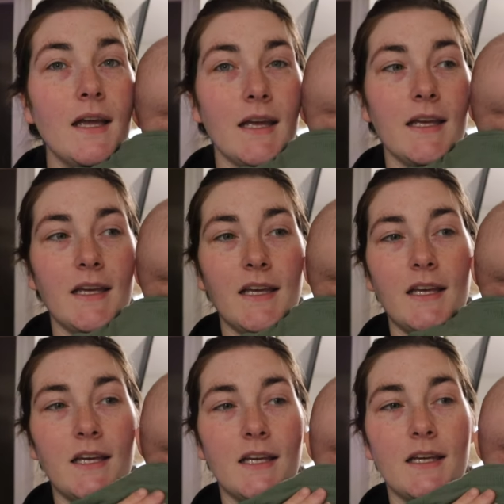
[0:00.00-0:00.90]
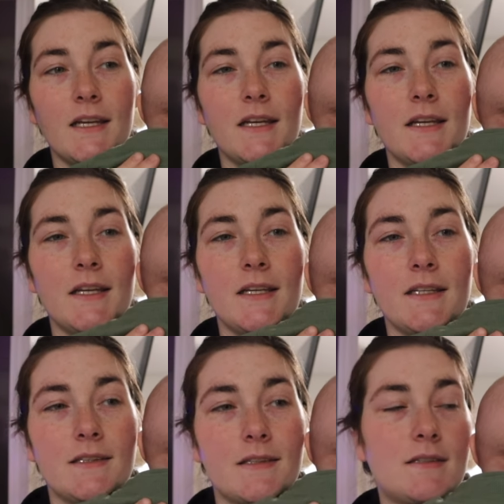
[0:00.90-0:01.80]

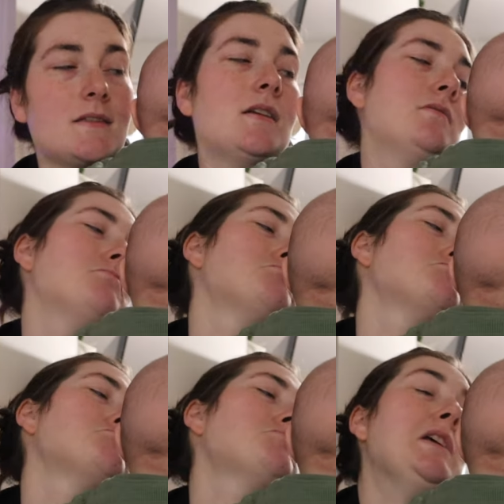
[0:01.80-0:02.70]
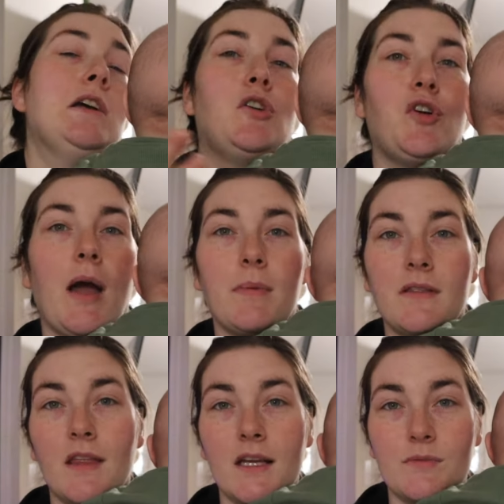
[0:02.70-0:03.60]
He's
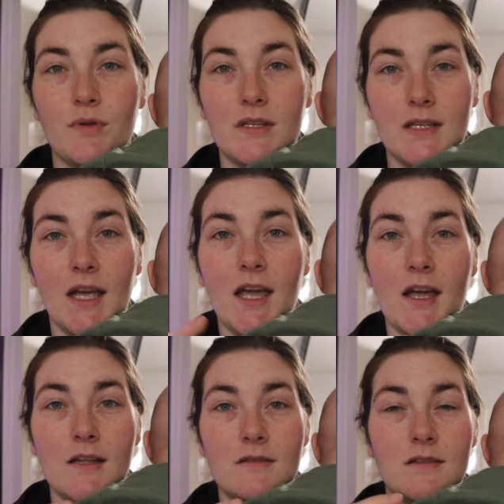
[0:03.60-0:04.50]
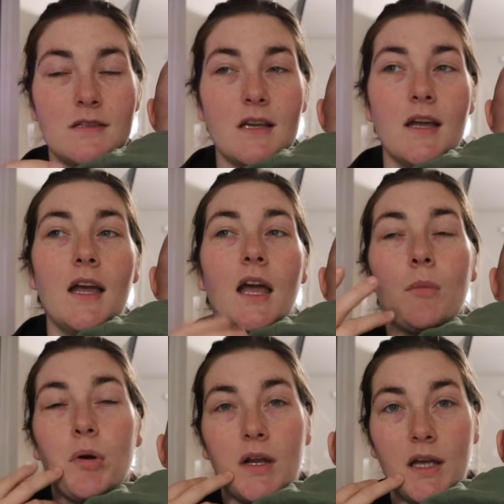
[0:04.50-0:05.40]
grabbing things with his hands
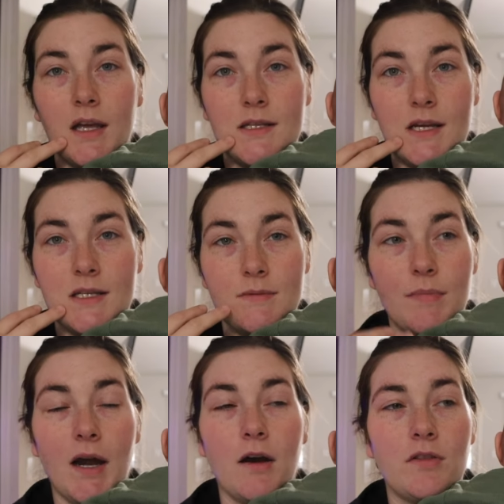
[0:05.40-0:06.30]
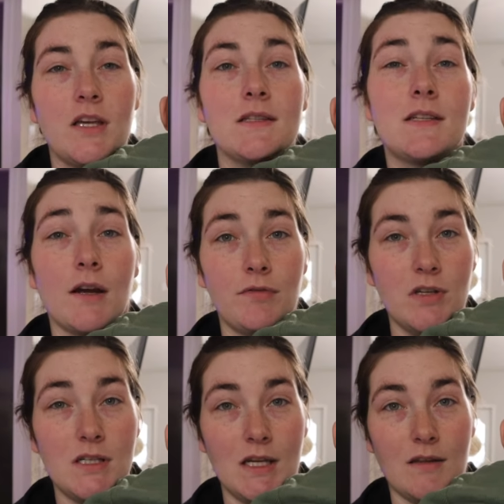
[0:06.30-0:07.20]
and putting it into his mouth. He's
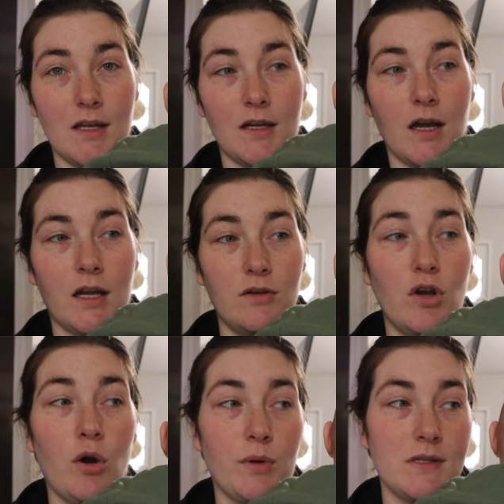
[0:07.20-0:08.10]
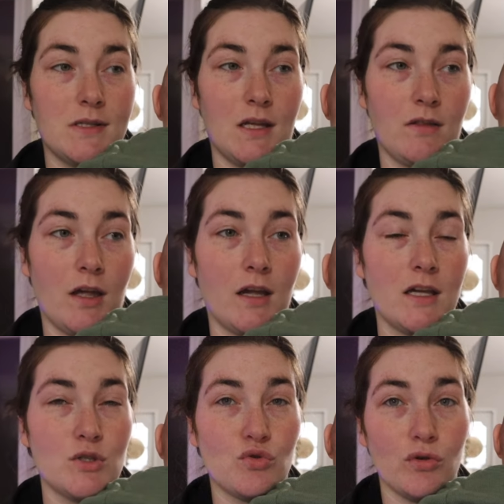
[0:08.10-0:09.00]
definitely teething. I know he's teething.
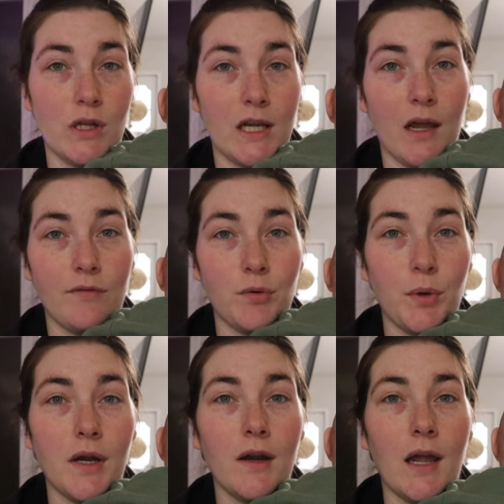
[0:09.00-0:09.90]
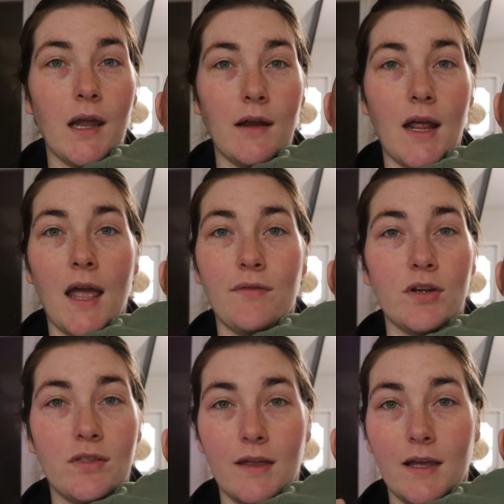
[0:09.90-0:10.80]
He's drooling everywhere and
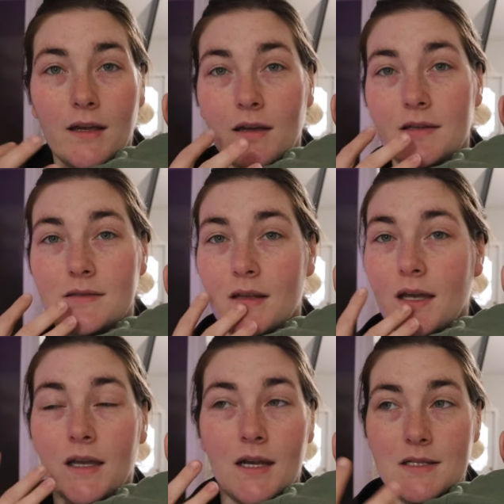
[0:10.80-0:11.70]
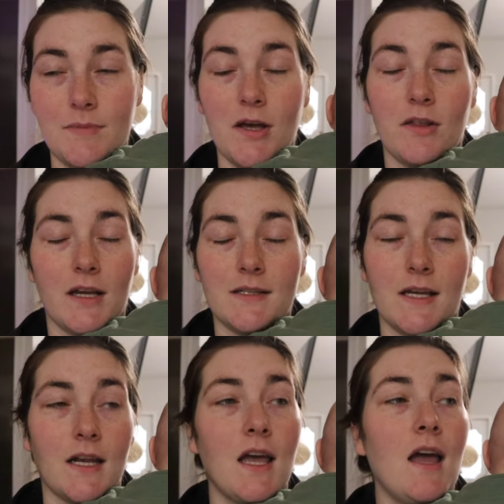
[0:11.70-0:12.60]
everything is like in his mouth, like I
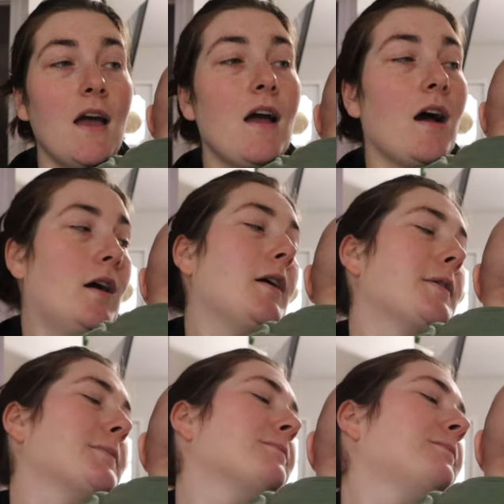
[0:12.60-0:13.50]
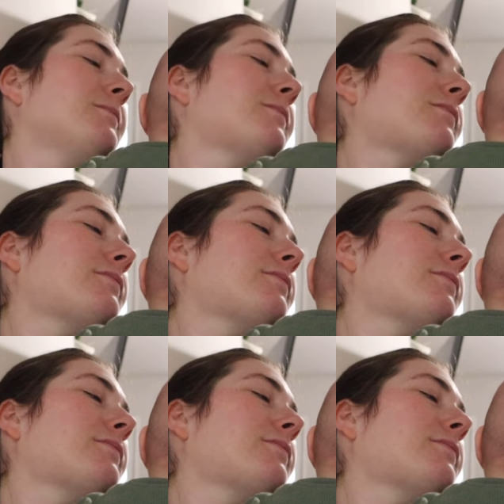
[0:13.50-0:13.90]
said. Um,